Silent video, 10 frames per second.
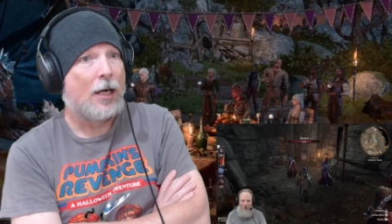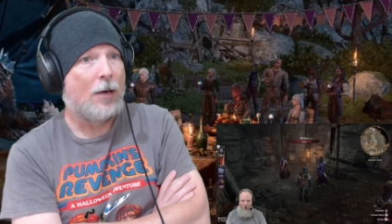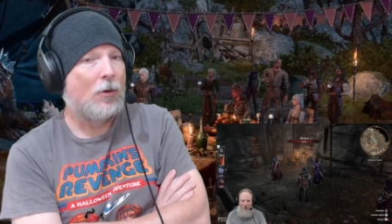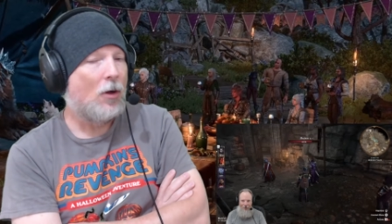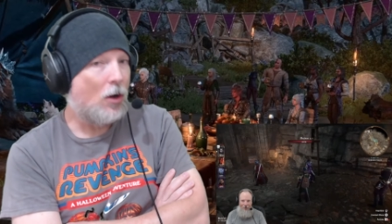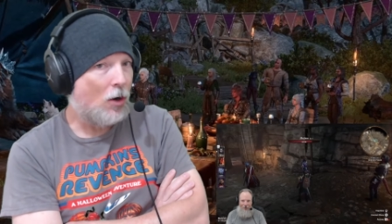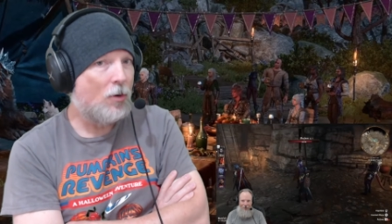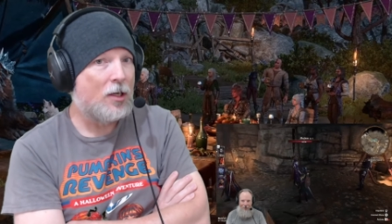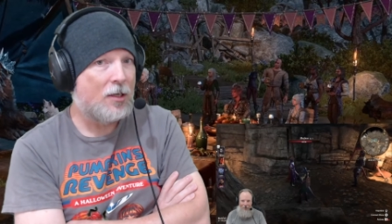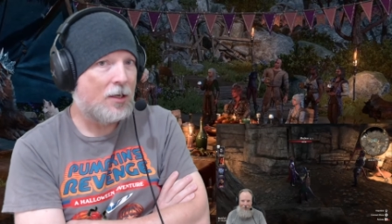I will
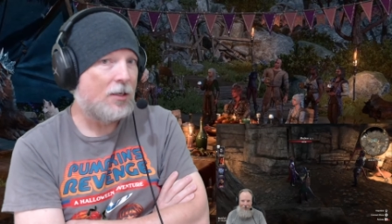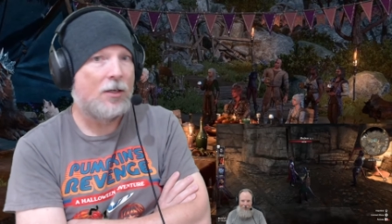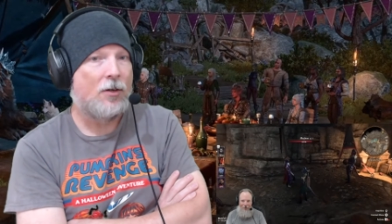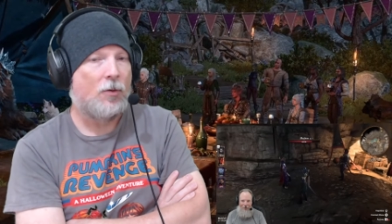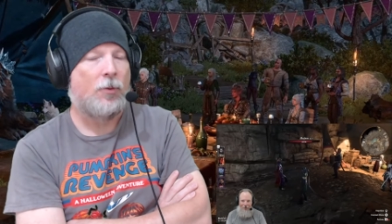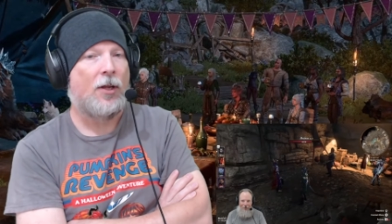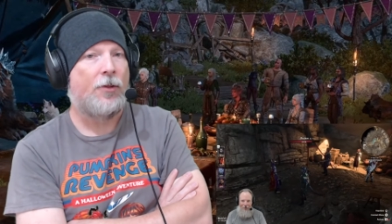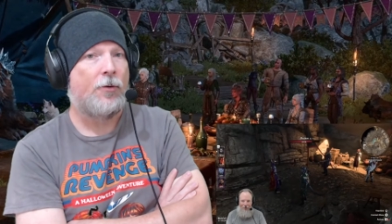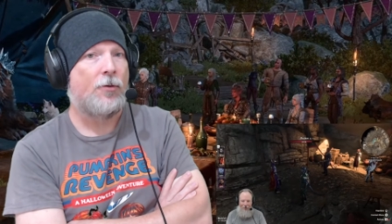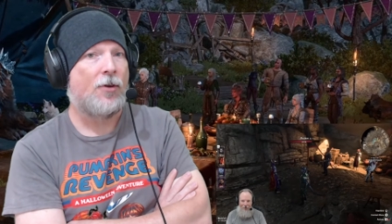always continue to do
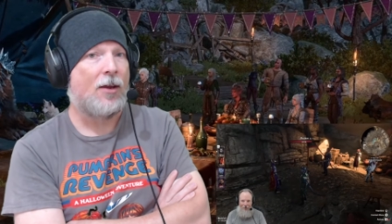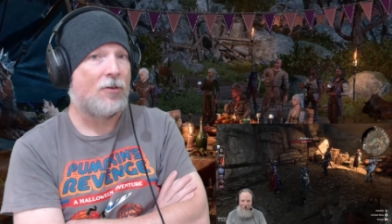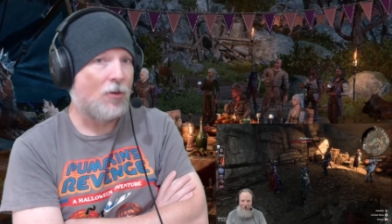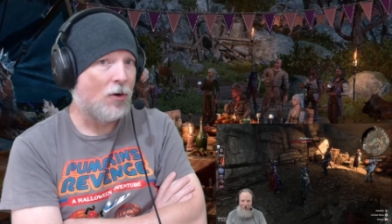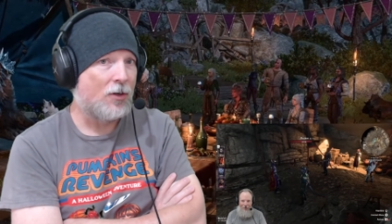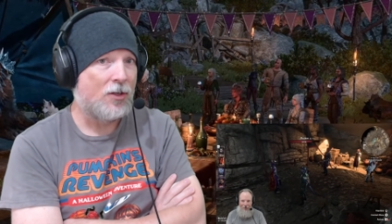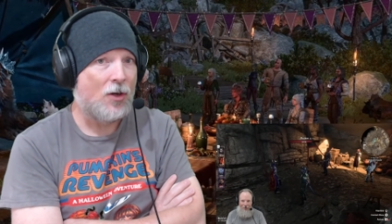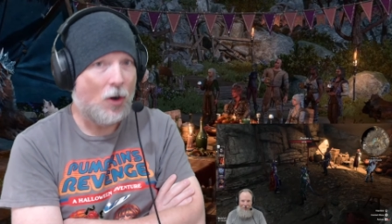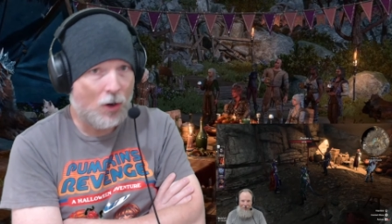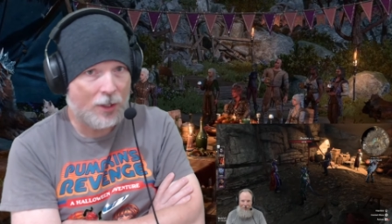playthroughs as long as
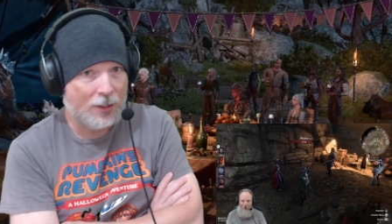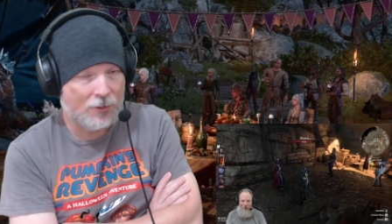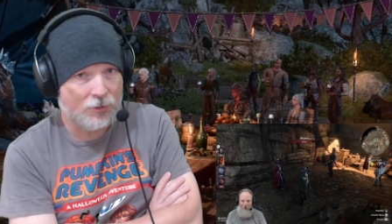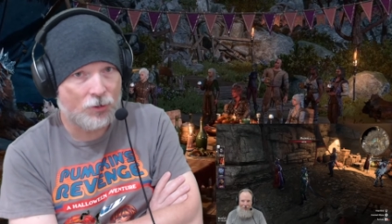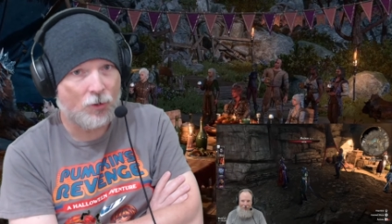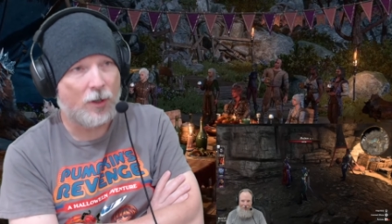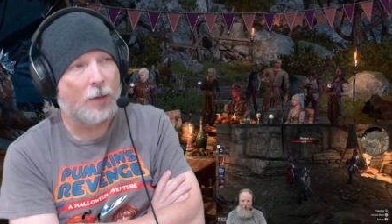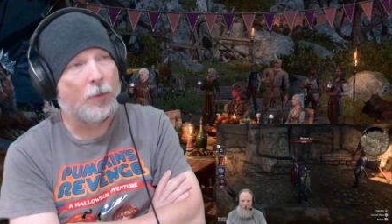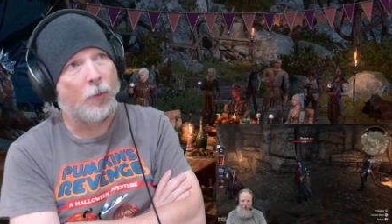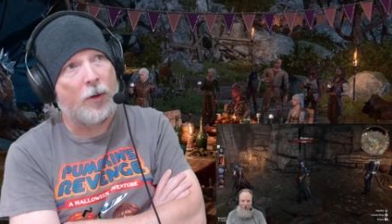the audience is showing
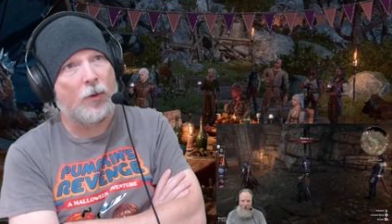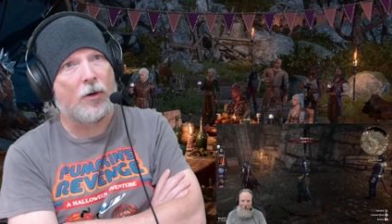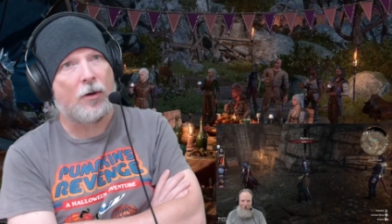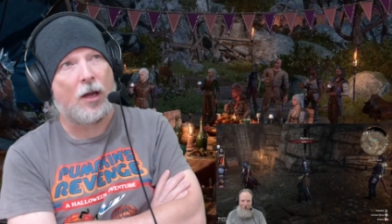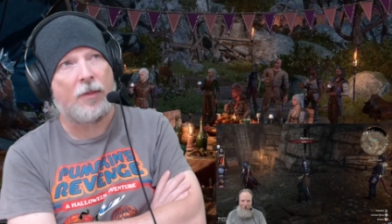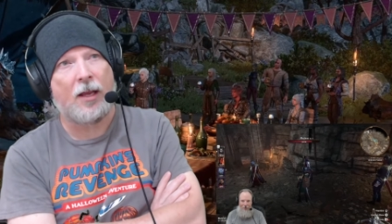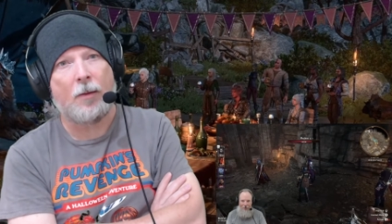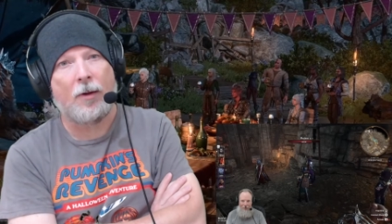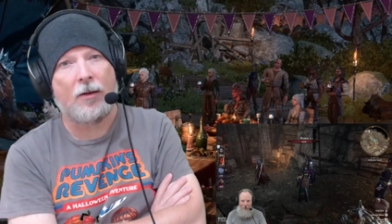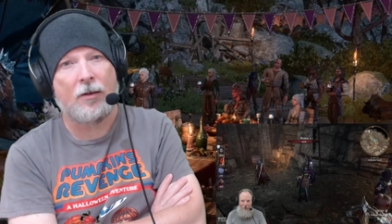up. We were, I think
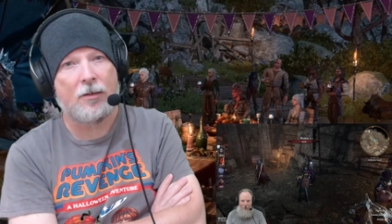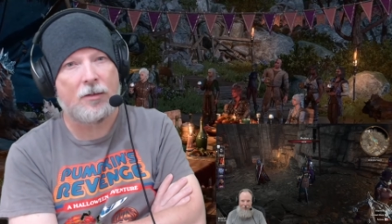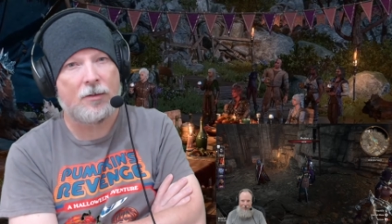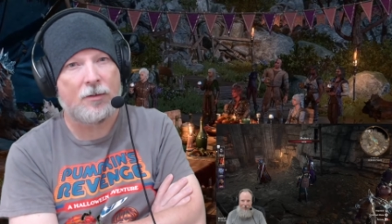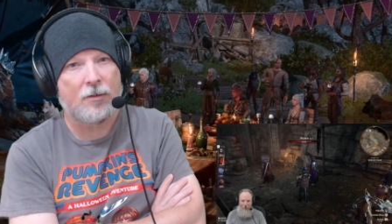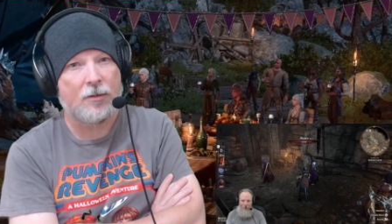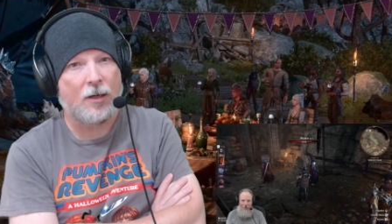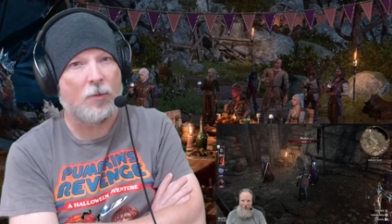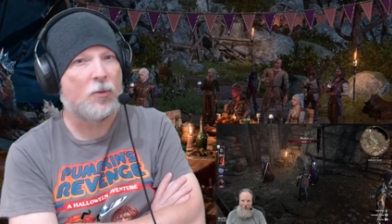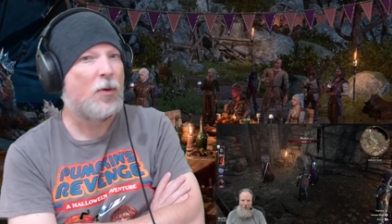about,
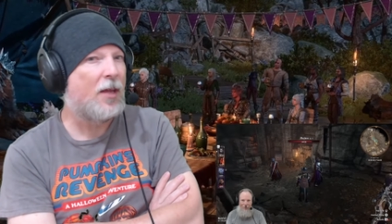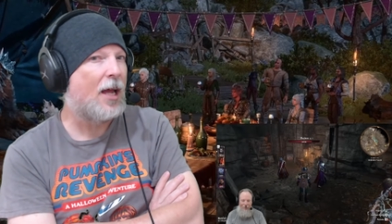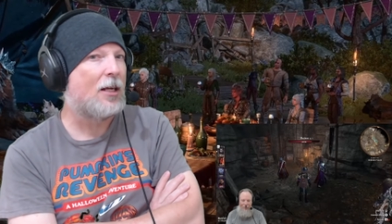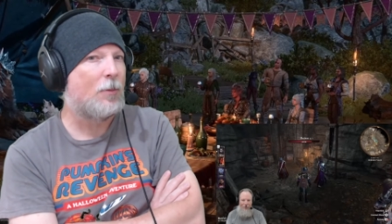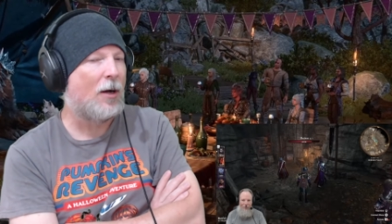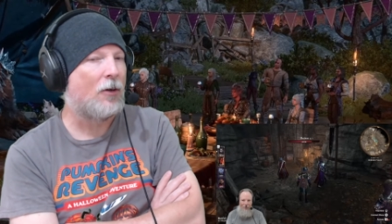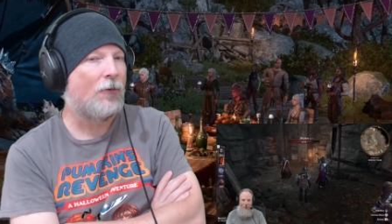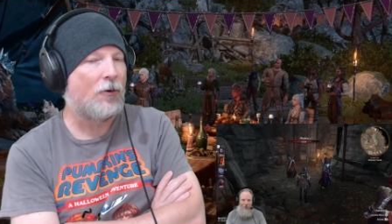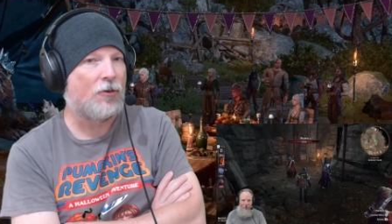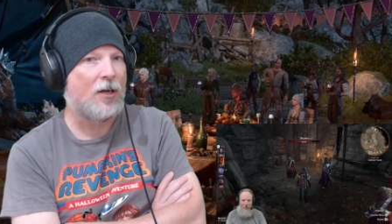it was when the Xbox
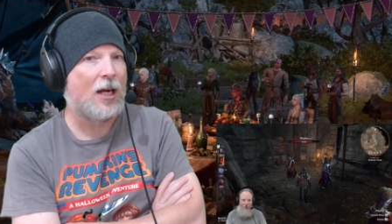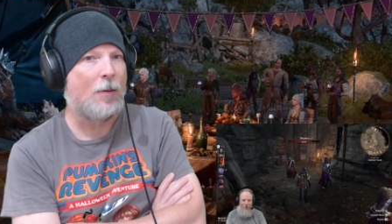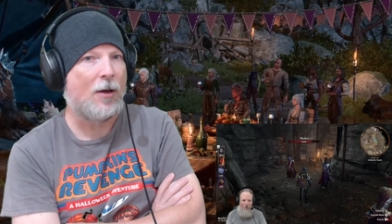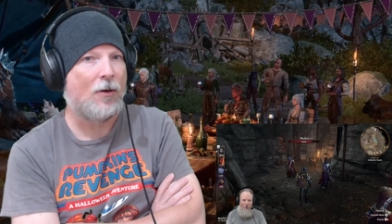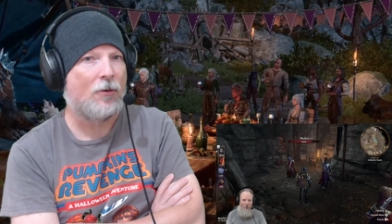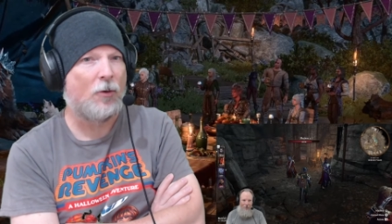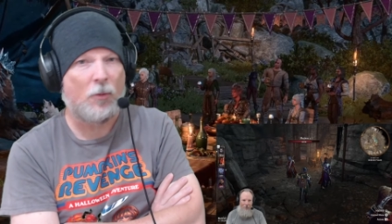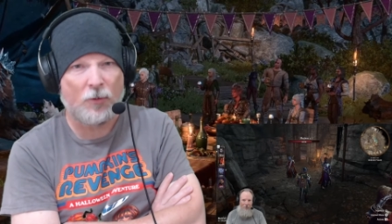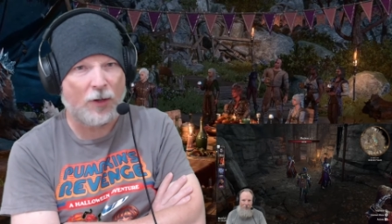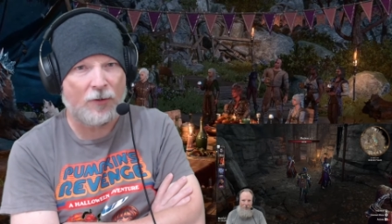version came out, so it
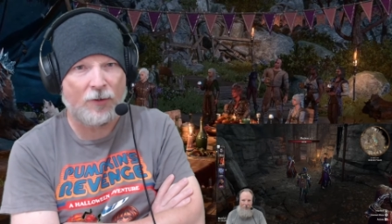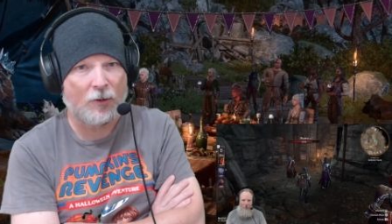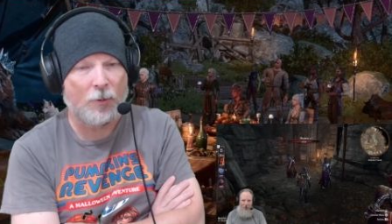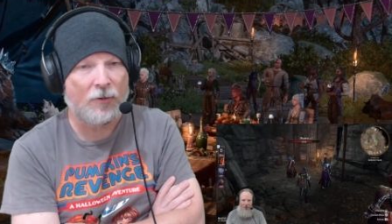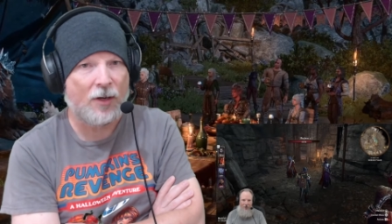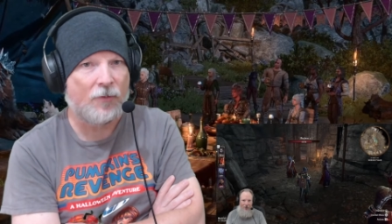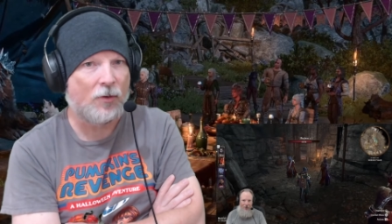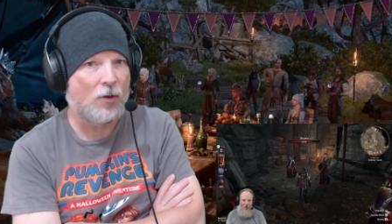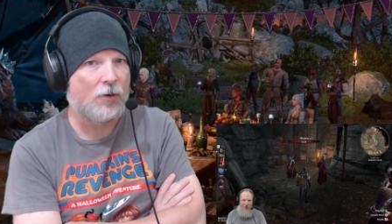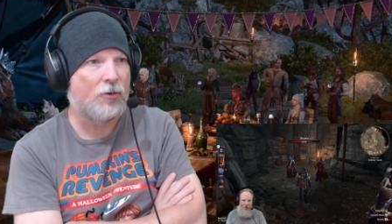was like six months
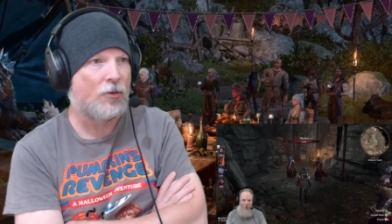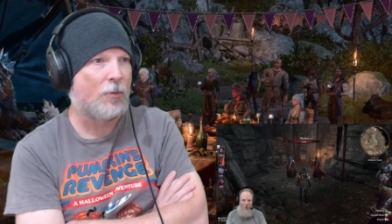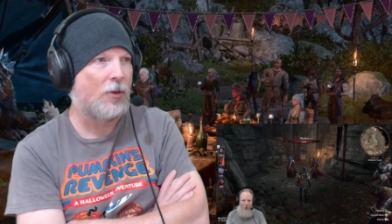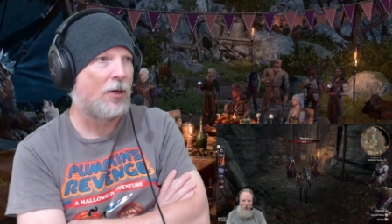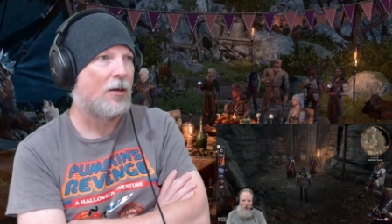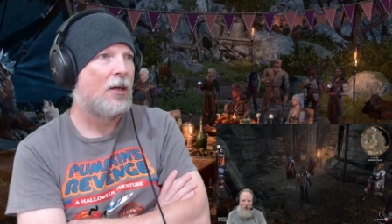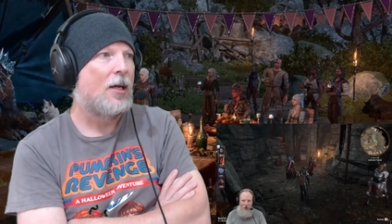after launch or something,